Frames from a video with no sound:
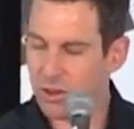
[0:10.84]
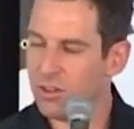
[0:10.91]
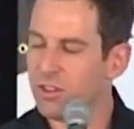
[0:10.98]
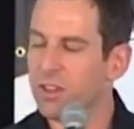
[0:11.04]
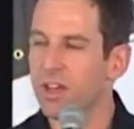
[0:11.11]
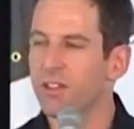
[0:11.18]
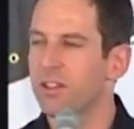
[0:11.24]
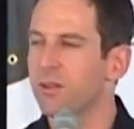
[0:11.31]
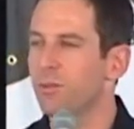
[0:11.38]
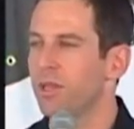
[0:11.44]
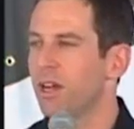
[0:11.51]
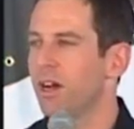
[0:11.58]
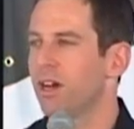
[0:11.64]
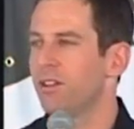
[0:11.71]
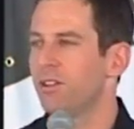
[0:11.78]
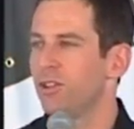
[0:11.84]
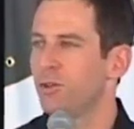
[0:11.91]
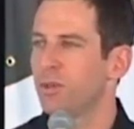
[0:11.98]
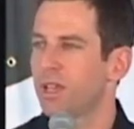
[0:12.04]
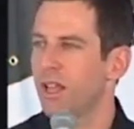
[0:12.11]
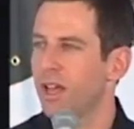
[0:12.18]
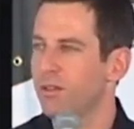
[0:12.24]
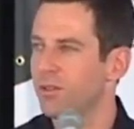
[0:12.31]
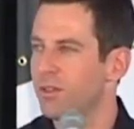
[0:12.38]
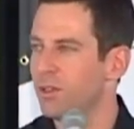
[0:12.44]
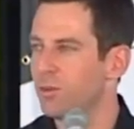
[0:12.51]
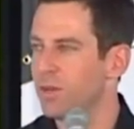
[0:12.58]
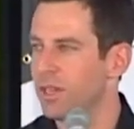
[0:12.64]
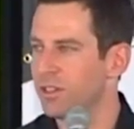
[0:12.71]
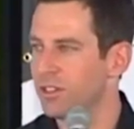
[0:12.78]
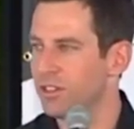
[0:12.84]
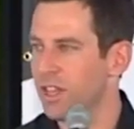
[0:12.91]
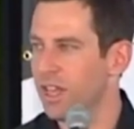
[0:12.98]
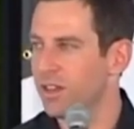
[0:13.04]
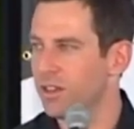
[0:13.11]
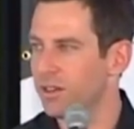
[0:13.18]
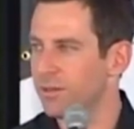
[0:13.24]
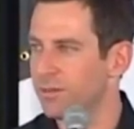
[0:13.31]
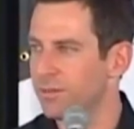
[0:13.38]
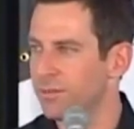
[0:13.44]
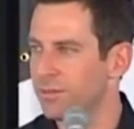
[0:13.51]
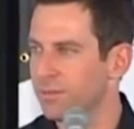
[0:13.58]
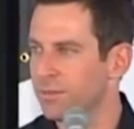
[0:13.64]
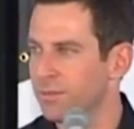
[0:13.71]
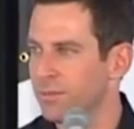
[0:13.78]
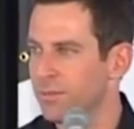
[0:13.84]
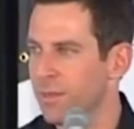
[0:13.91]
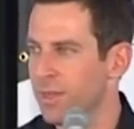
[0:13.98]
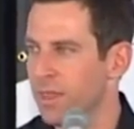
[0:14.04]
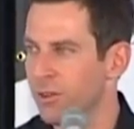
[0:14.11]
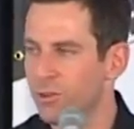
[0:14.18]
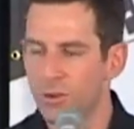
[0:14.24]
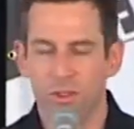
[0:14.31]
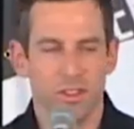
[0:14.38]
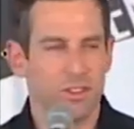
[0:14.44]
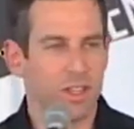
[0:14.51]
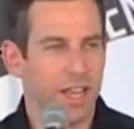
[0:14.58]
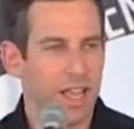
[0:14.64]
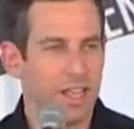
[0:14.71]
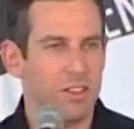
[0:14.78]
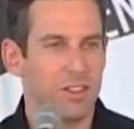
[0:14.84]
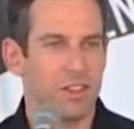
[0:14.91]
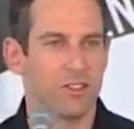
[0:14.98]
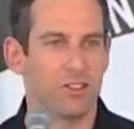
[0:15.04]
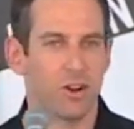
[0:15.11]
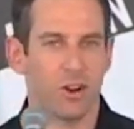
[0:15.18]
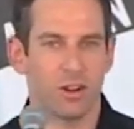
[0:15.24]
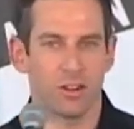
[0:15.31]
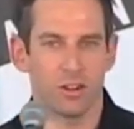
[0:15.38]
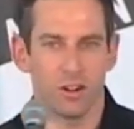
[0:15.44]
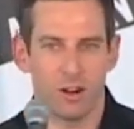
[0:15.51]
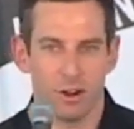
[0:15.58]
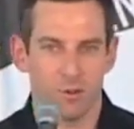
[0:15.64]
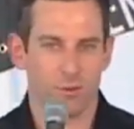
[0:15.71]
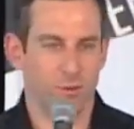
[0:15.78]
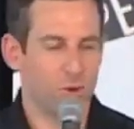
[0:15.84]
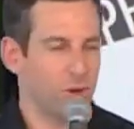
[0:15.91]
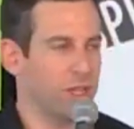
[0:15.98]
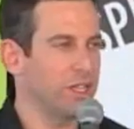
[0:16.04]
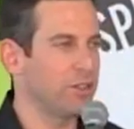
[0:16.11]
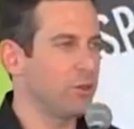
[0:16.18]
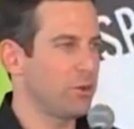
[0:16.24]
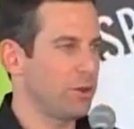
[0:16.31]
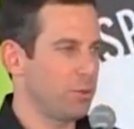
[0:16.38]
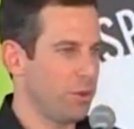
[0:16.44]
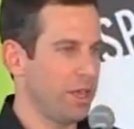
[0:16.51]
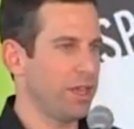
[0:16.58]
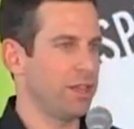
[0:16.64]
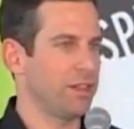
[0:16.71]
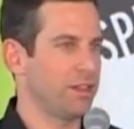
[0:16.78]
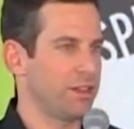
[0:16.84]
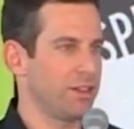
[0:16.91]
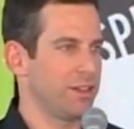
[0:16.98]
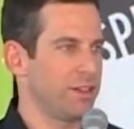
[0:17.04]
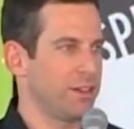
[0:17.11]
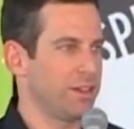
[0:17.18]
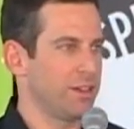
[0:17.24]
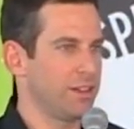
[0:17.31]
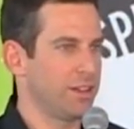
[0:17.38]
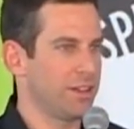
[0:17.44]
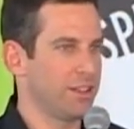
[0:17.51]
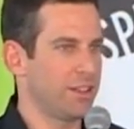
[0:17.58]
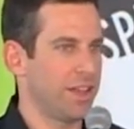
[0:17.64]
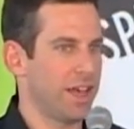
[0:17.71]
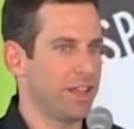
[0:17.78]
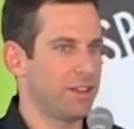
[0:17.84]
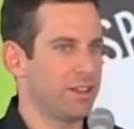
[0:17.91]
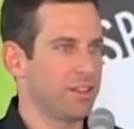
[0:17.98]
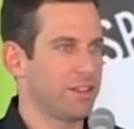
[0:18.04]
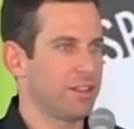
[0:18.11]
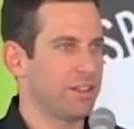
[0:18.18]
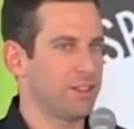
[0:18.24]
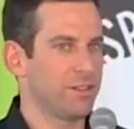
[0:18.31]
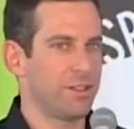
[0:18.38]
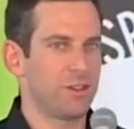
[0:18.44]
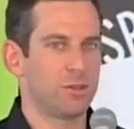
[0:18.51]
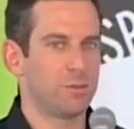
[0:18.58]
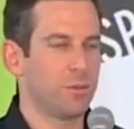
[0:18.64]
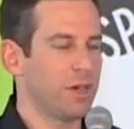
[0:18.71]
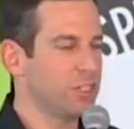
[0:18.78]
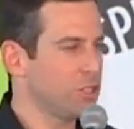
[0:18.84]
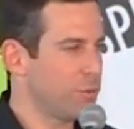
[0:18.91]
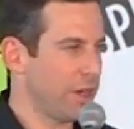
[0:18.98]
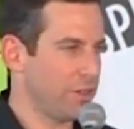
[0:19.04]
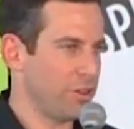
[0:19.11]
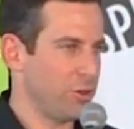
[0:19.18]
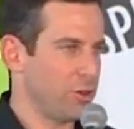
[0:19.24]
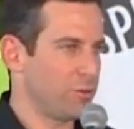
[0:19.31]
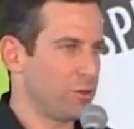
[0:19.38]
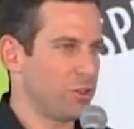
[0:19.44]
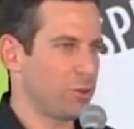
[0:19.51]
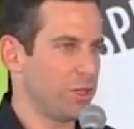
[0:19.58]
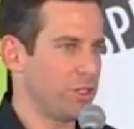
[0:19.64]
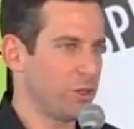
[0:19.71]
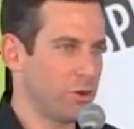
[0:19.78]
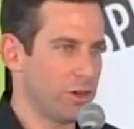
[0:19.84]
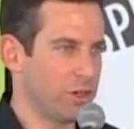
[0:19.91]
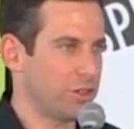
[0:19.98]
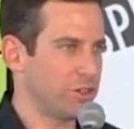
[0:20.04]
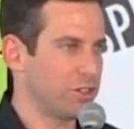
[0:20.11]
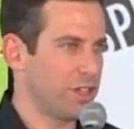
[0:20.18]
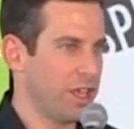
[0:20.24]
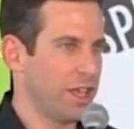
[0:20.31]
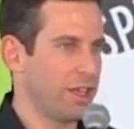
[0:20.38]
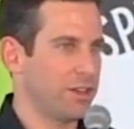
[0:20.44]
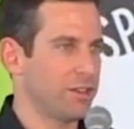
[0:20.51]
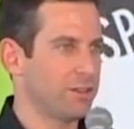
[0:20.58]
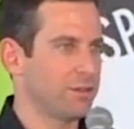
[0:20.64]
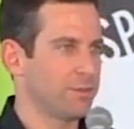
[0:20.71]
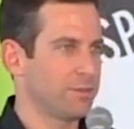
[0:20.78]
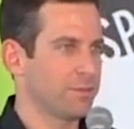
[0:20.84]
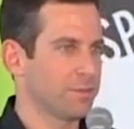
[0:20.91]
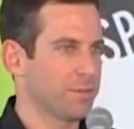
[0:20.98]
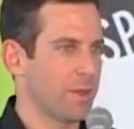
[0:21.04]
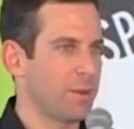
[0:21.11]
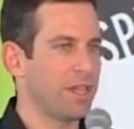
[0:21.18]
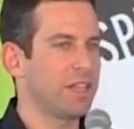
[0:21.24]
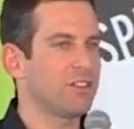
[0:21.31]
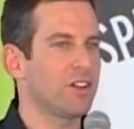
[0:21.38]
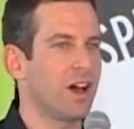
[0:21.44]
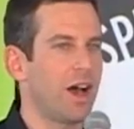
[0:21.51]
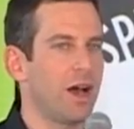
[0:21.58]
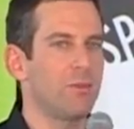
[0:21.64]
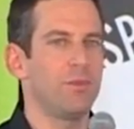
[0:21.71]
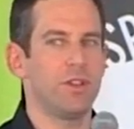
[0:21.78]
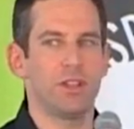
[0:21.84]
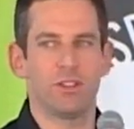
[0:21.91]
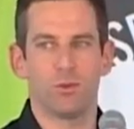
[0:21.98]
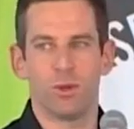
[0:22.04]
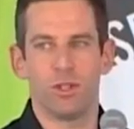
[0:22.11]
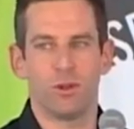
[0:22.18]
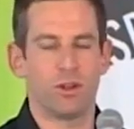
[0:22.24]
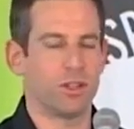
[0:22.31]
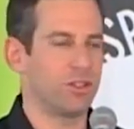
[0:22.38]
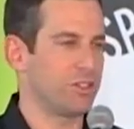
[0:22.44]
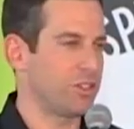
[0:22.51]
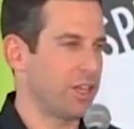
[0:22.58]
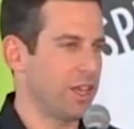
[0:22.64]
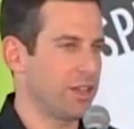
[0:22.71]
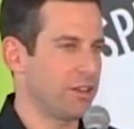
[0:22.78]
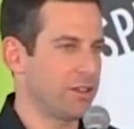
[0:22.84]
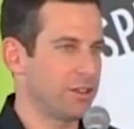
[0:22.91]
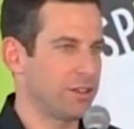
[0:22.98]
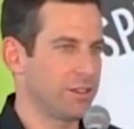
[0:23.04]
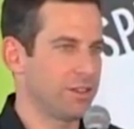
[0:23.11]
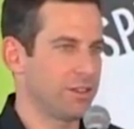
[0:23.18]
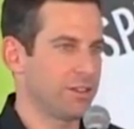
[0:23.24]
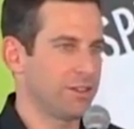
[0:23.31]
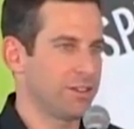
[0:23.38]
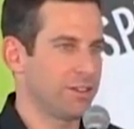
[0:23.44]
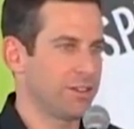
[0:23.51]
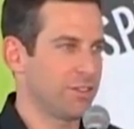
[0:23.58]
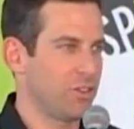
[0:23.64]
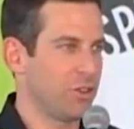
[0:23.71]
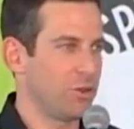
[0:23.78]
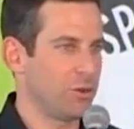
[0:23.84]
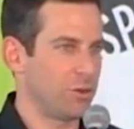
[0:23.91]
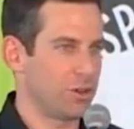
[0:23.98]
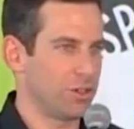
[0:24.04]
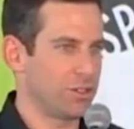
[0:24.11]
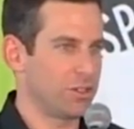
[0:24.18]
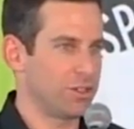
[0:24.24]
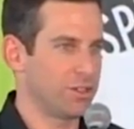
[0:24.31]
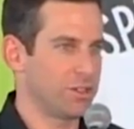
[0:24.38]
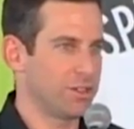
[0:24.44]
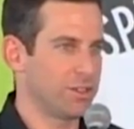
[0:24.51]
there is nothing beyond human life and human understanding. The truth is that atheists are free to admit that there's much about the universe we don't understand. I mean, it is obvious we don't understand the universe.